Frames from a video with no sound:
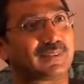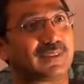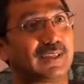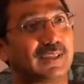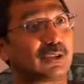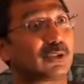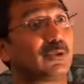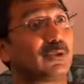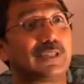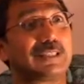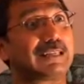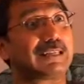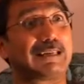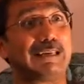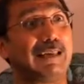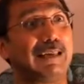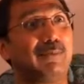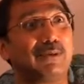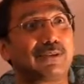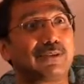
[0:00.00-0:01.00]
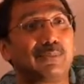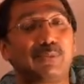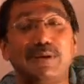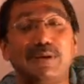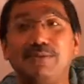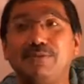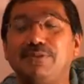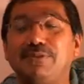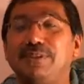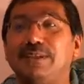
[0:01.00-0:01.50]
as soon as I came into
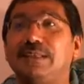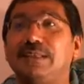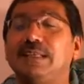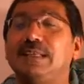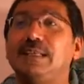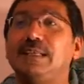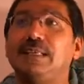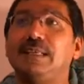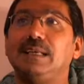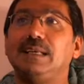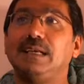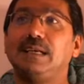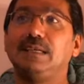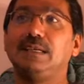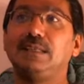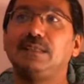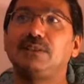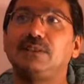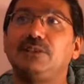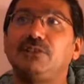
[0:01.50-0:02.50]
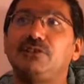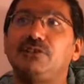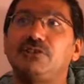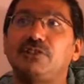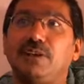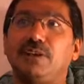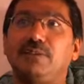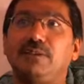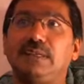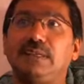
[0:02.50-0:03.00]
Bradford, and
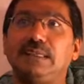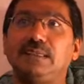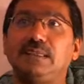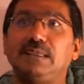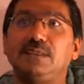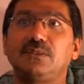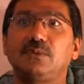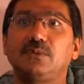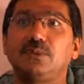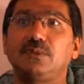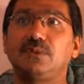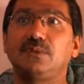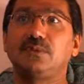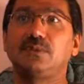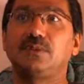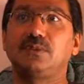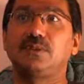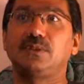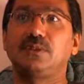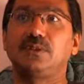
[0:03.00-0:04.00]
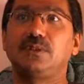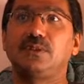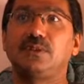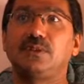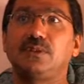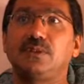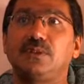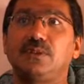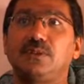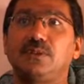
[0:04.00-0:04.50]
generally these were
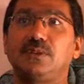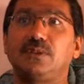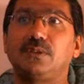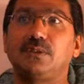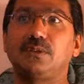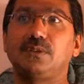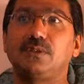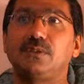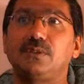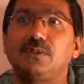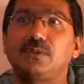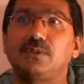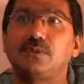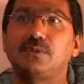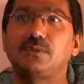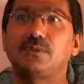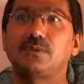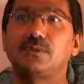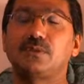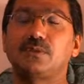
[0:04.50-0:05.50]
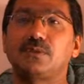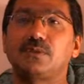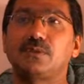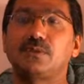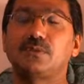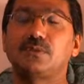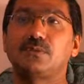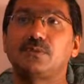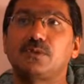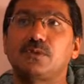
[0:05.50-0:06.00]
the
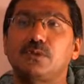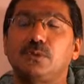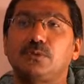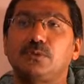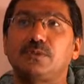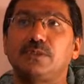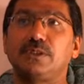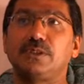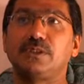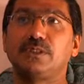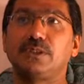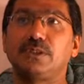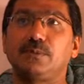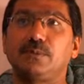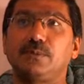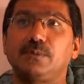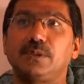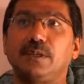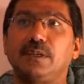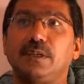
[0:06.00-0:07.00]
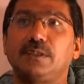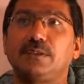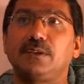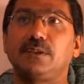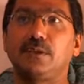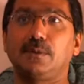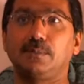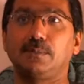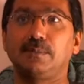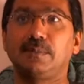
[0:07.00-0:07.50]
children that had
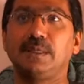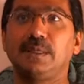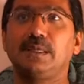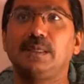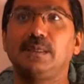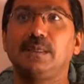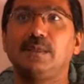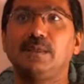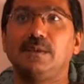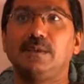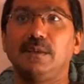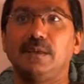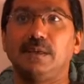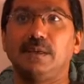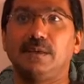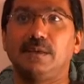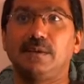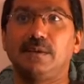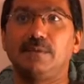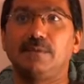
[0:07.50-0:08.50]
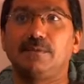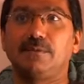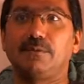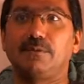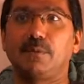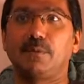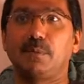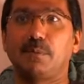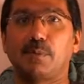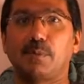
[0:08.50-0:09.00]
come
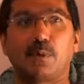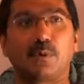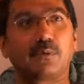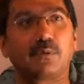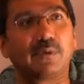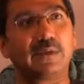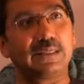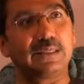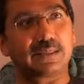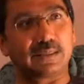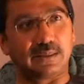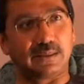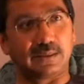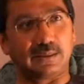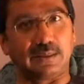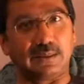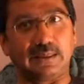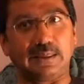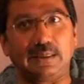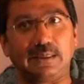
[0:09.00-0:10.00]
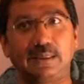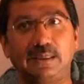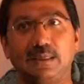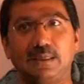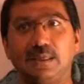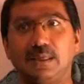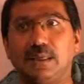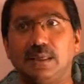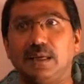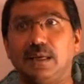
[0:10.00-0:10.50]
from abroad recently,
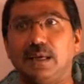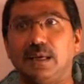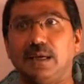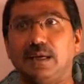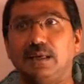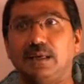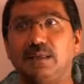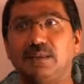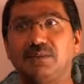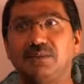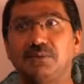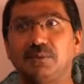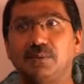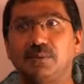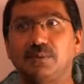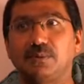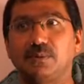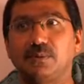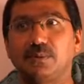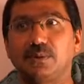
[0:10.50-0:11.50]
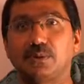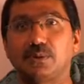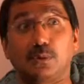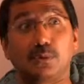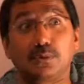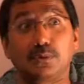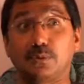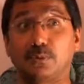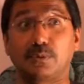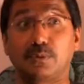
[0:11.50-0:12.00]
and
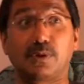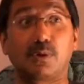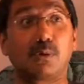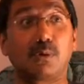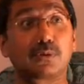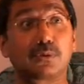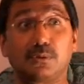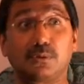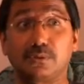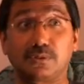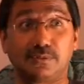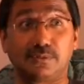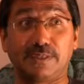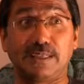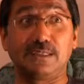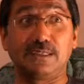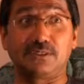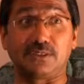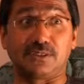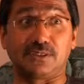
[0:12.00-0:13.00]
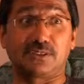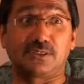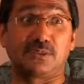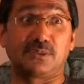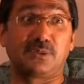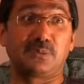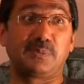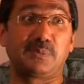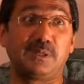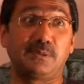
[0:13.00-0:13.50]
were all sorts of ages.
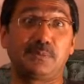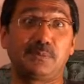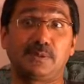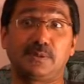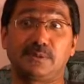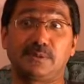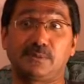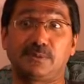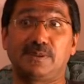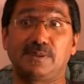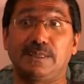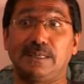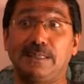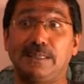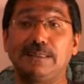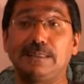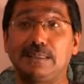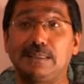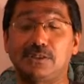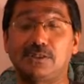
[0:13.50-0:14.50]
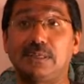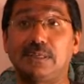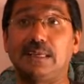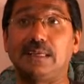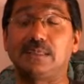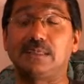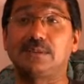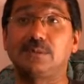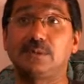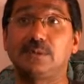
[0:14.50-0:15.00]
So the people were in this
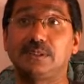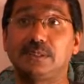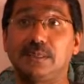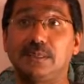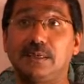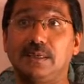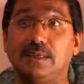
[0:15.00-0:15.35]
class was